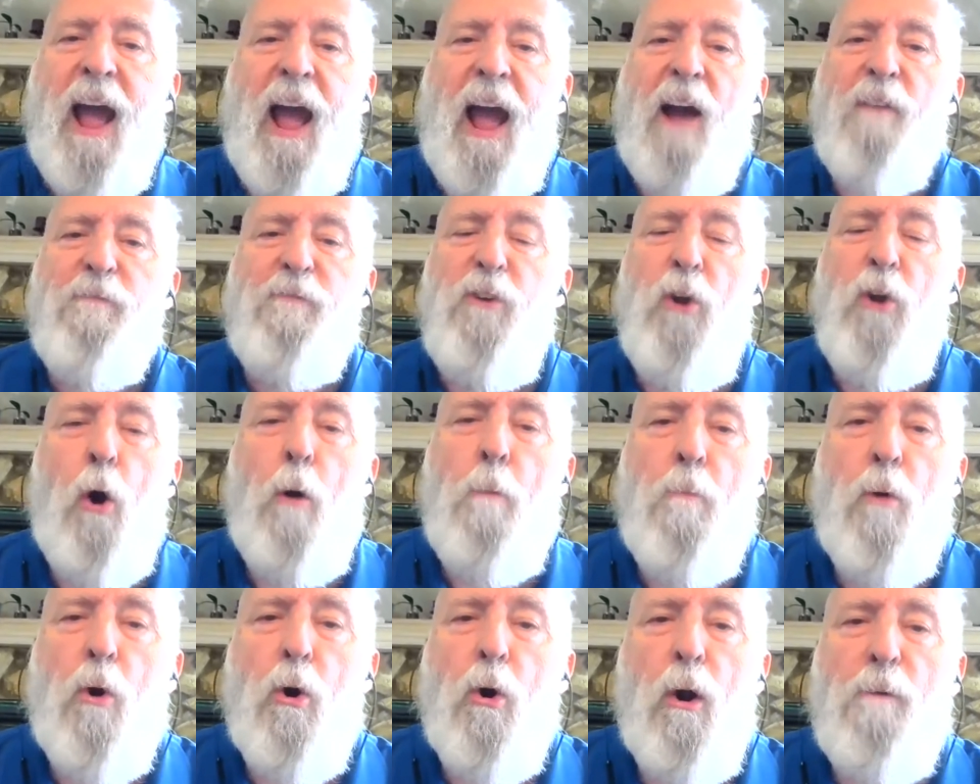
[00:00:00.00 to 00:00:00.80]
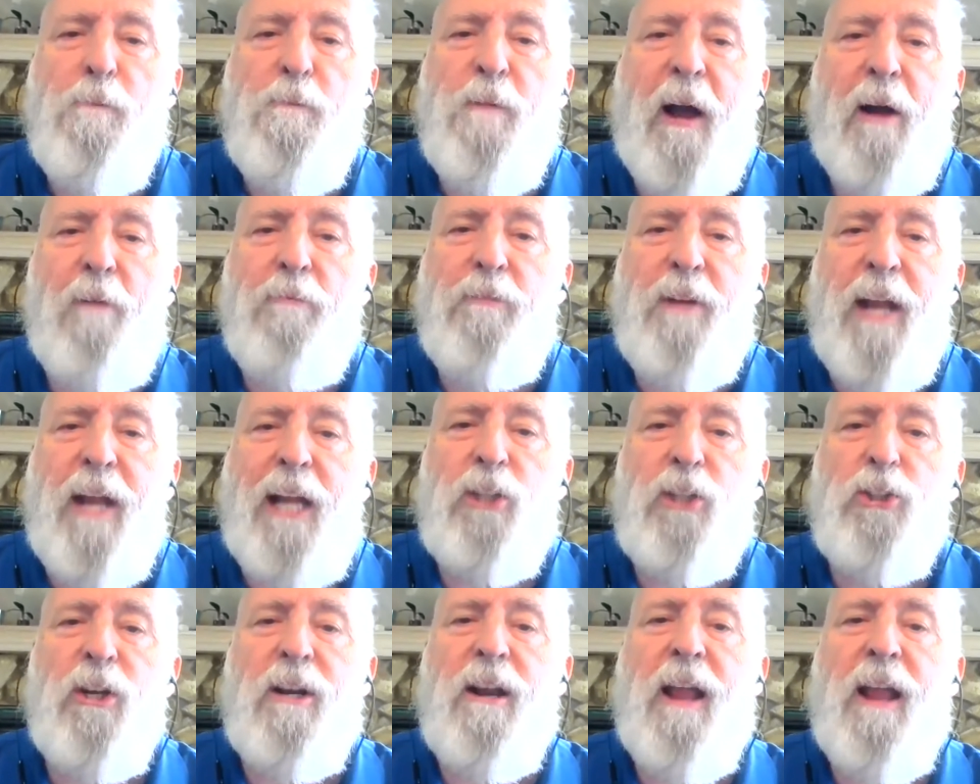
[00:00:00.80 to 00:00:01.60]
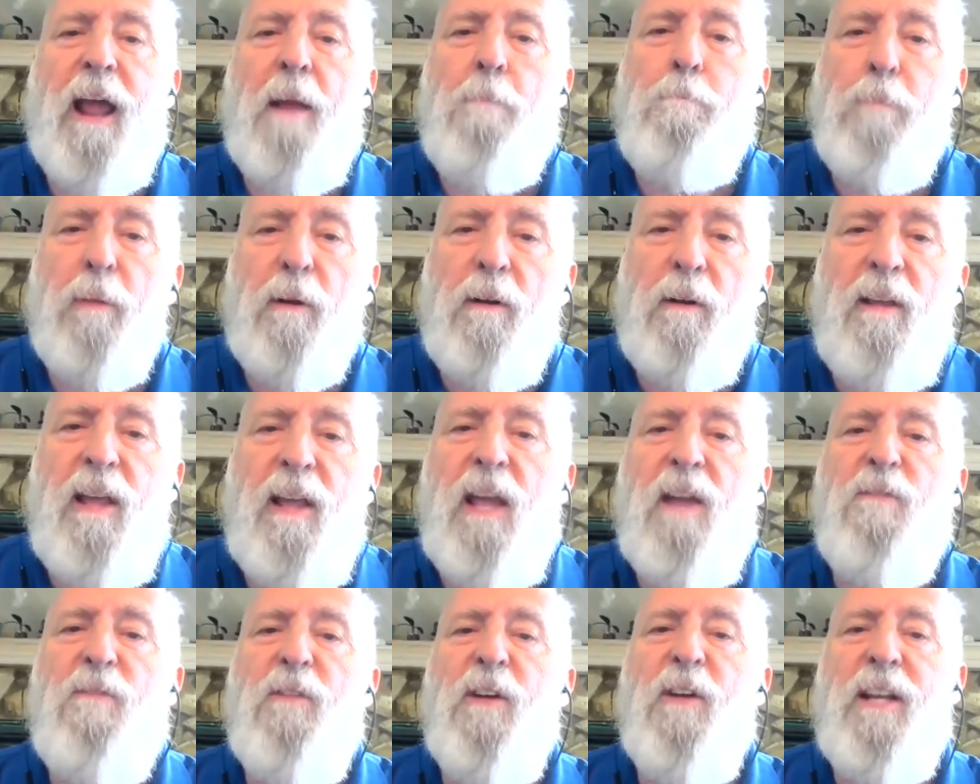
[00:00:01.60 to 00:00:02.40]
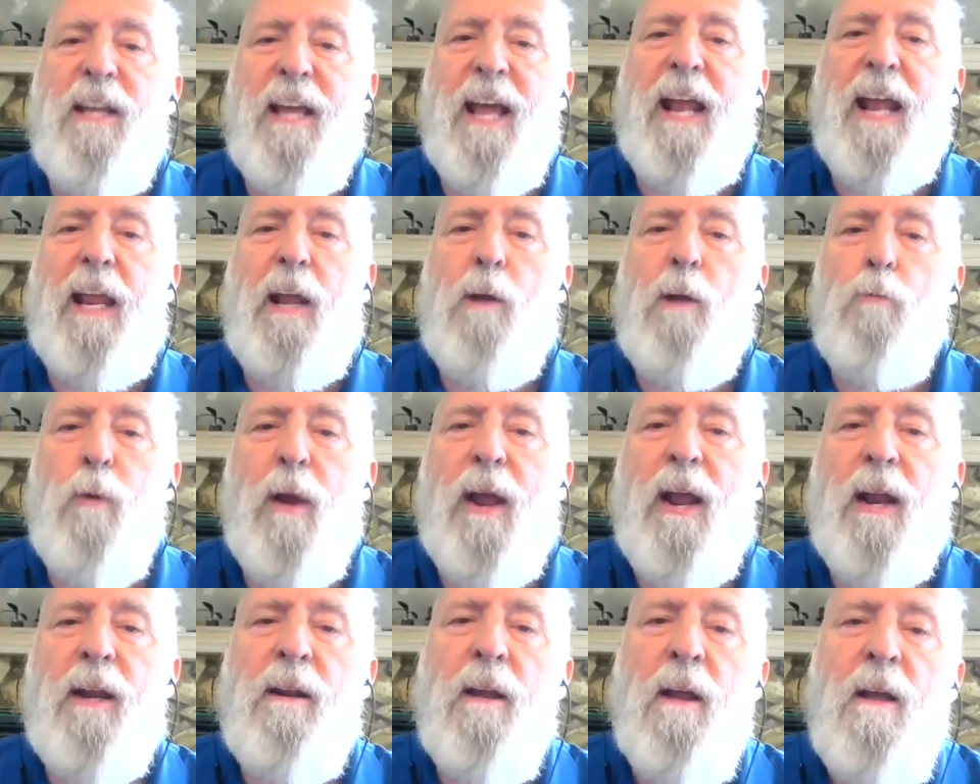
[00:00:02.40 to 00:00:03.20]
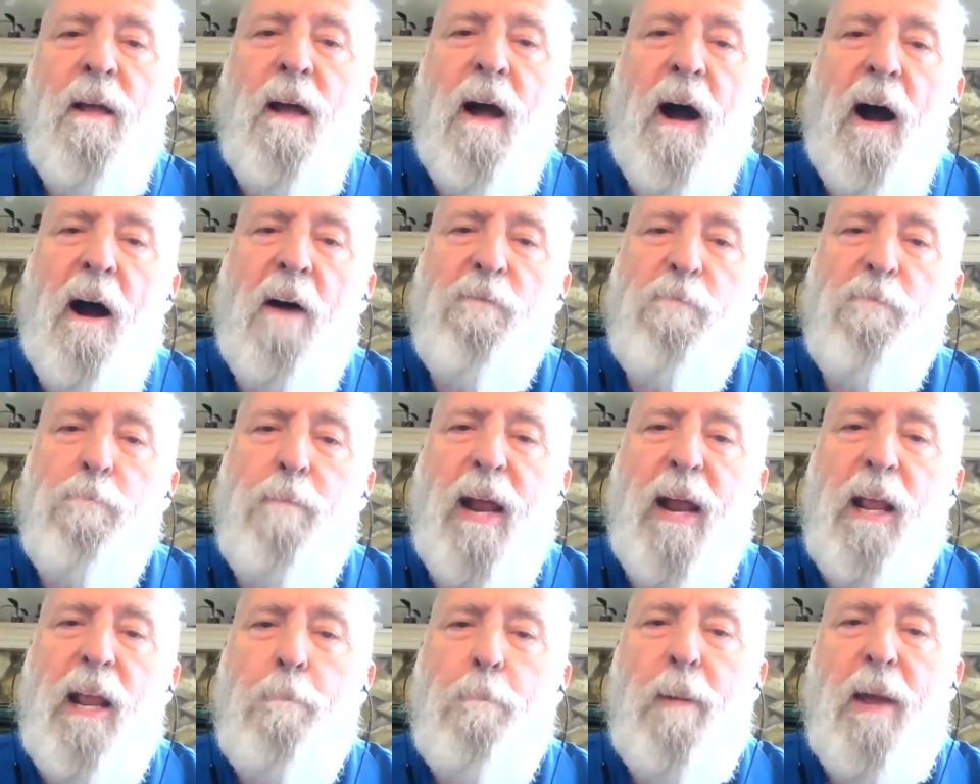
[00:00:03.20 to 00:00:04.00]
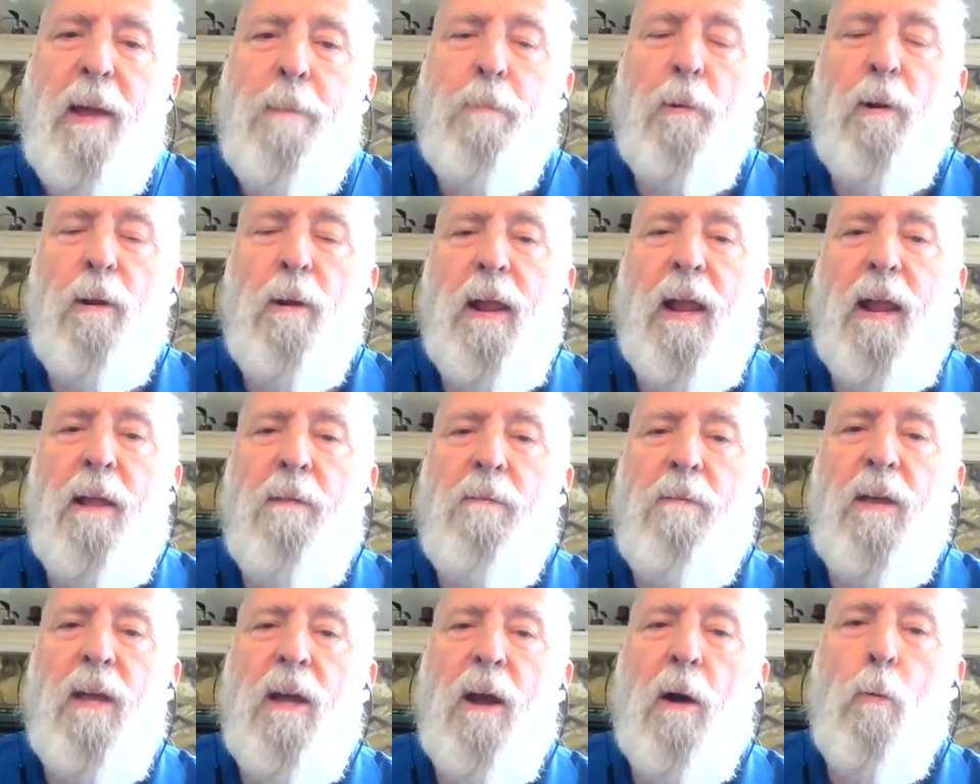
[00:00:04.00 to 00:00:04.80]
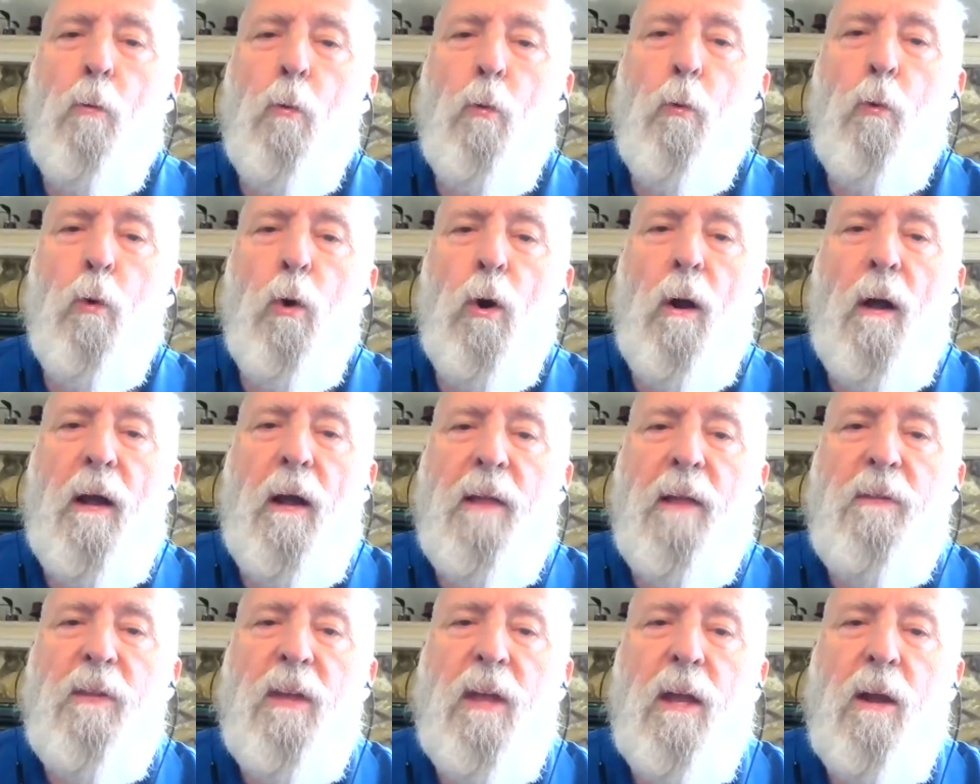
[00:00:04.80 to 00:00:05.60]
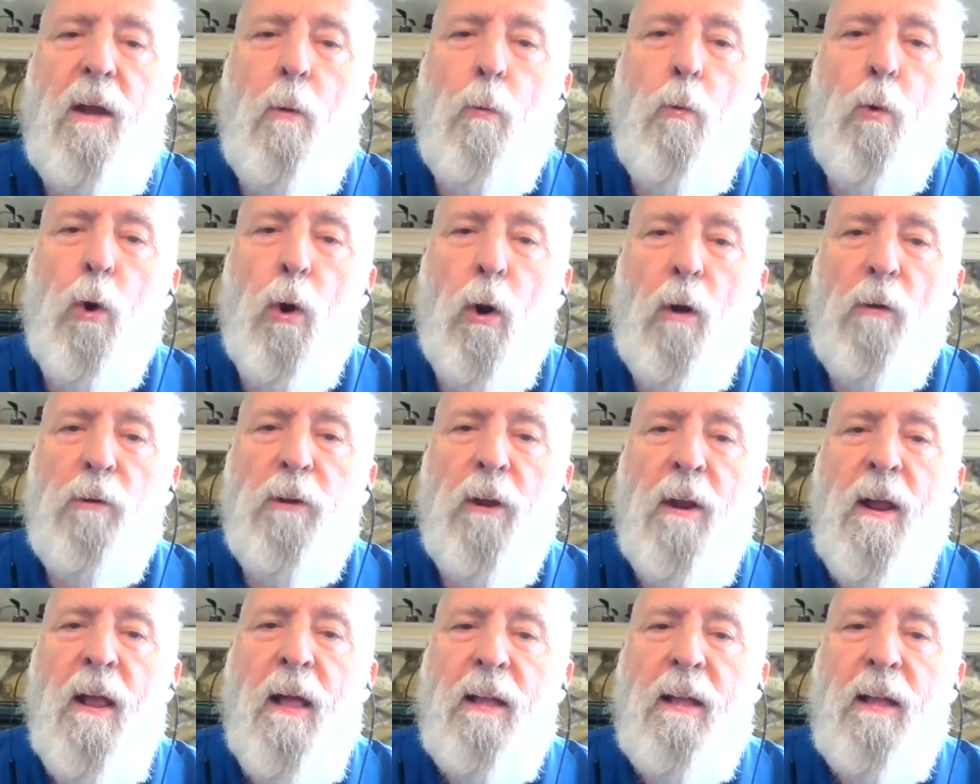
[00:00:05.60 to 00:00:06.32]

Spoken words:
have no moral foundation and believe in getting rid of many people in the world.